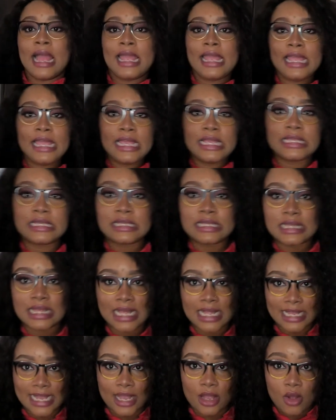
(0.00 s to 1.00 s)
is
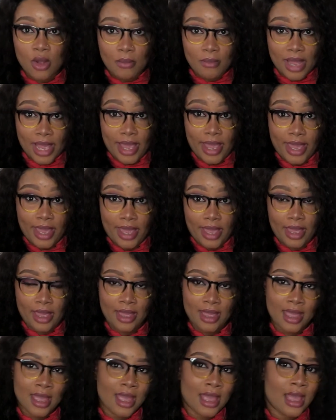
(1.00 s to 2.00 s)
that I cut my hair.
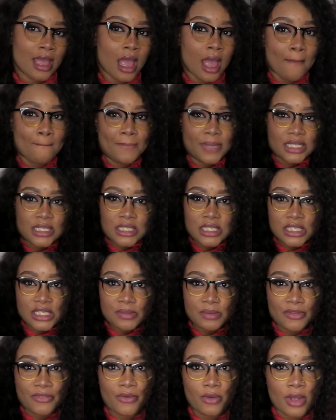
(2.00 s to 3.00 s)
But
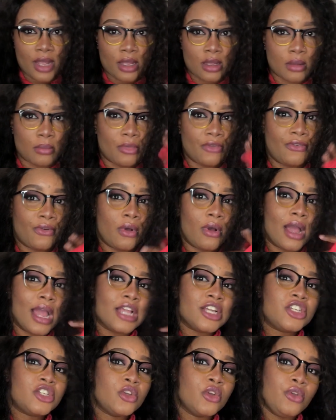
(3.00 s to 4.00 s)
before I
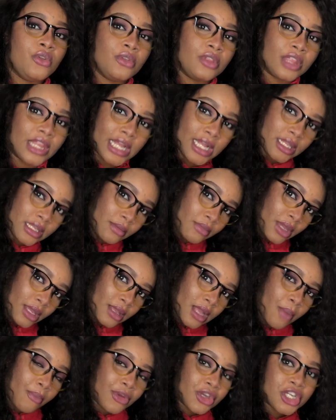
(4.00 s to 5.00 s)
show you that,
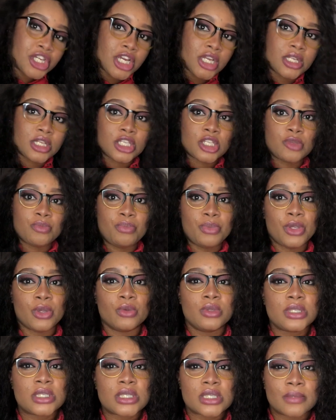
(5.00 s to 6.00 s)
appreciate this
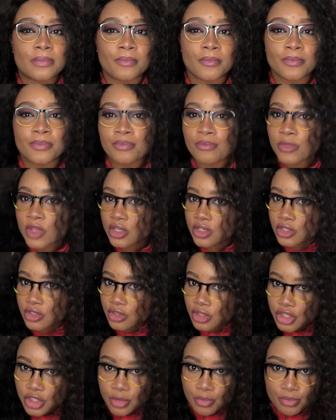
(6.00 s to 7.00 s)
beaut.
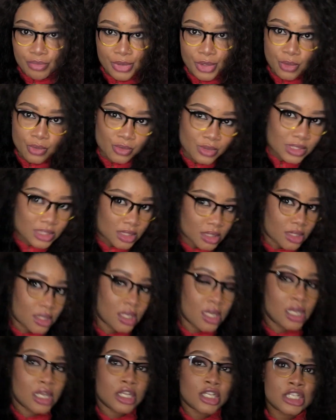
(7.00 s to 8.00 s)
Such a beaut,
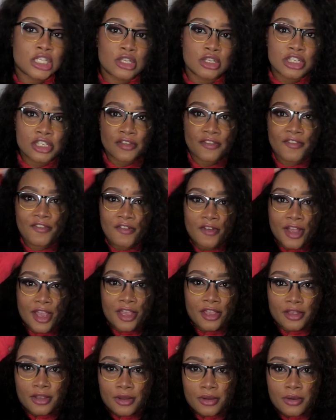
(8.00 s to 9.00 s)
such a
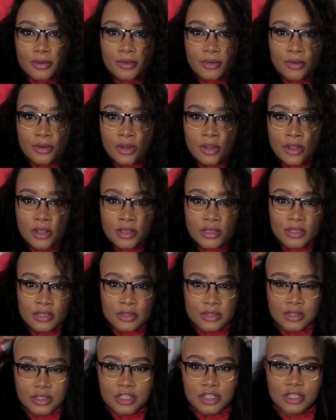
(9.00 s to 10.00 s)
fine girl,
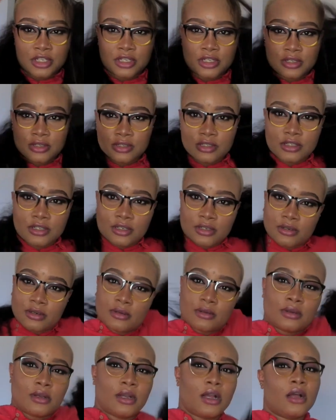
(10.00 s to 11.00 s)
such a good girl.
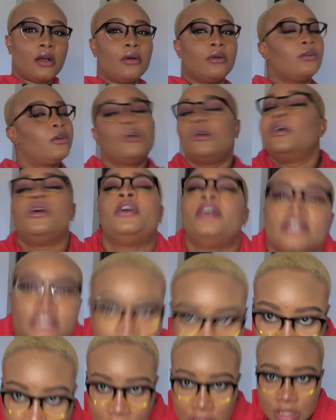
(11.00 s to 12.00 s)
Oh God,
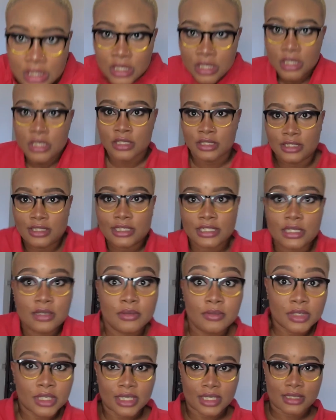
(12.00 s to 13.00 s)
damn
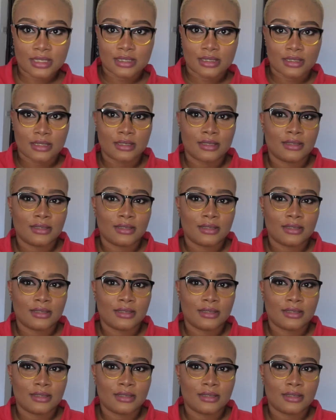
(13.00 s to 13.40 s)
it.